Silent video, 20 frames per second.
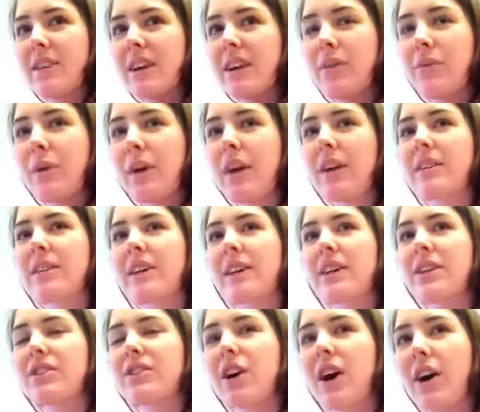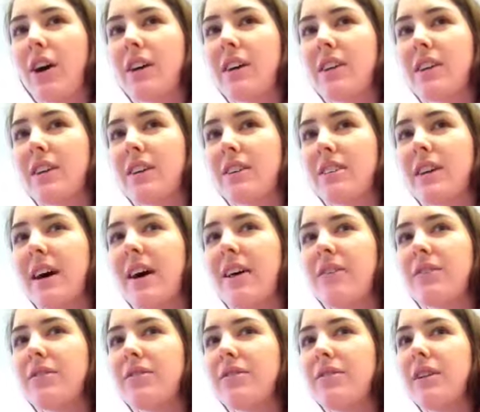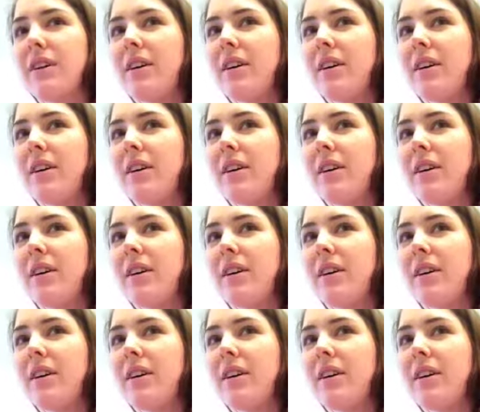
kind of weird, like you're talking to yourself,